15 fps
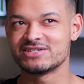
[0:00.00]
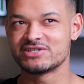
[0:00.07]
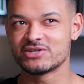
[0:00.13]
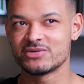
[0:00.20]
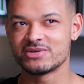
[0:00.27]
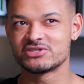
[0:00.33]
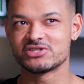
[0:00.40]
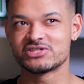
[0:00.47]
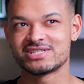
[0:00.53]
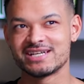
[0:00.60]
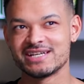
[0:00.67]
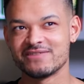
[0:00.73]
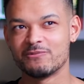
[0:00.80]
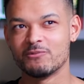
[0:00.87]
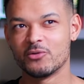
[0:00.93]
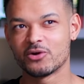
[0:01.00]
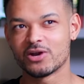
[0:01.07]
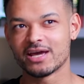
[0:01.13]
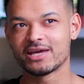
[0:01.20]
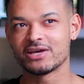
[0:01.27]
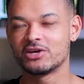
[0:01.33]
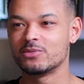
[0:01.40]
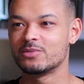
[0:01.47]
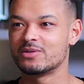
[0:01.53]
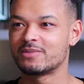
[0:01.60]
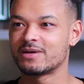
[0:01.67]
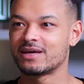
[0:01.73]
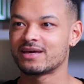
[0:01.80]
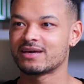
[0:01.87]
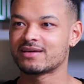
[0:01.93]
to do is just to live more like a human
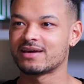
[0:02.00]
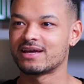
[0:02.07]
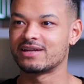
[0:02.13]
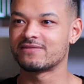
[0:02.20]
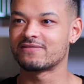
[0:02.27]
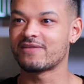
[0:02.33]
being. And in